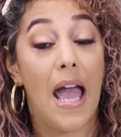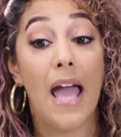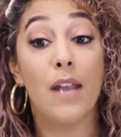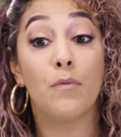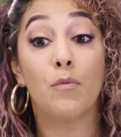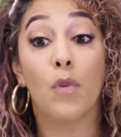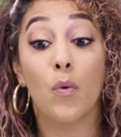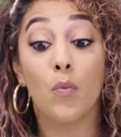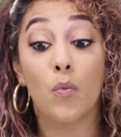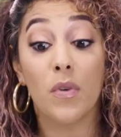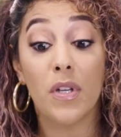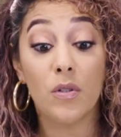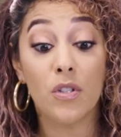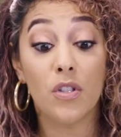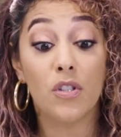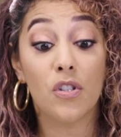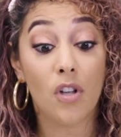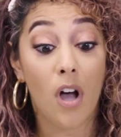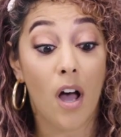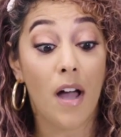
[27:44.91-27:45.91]
And when we
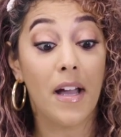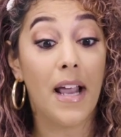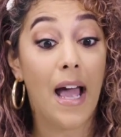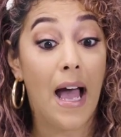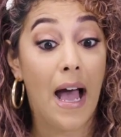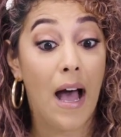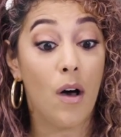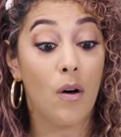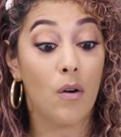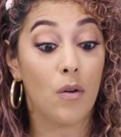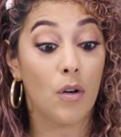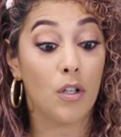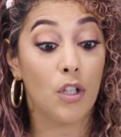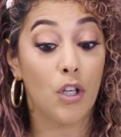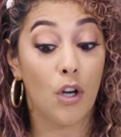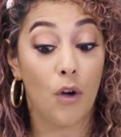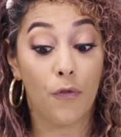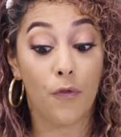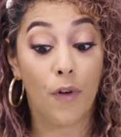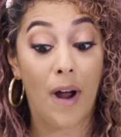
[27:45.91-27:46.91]
sought out,
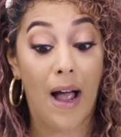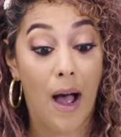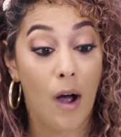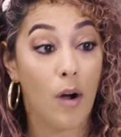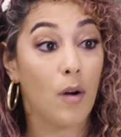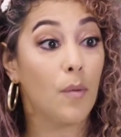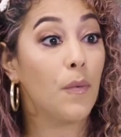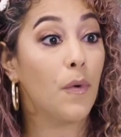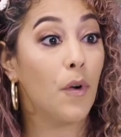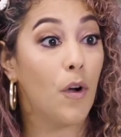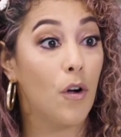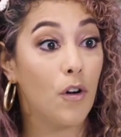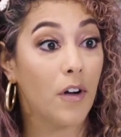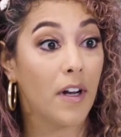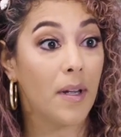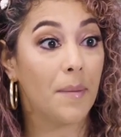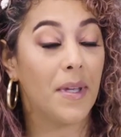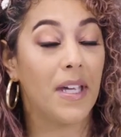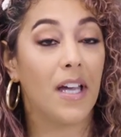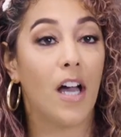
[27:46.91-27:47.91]
for our
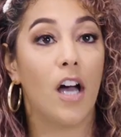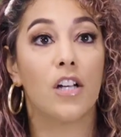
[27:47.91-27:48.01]
programming,